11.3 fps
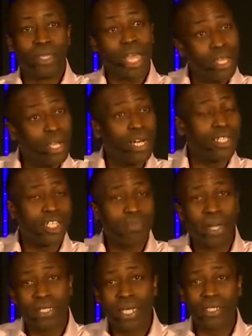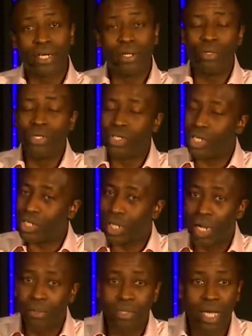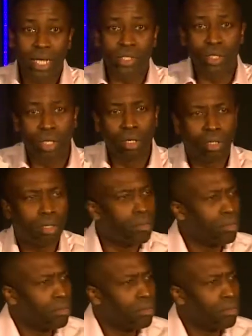Then you got the spectator who just comes there to look.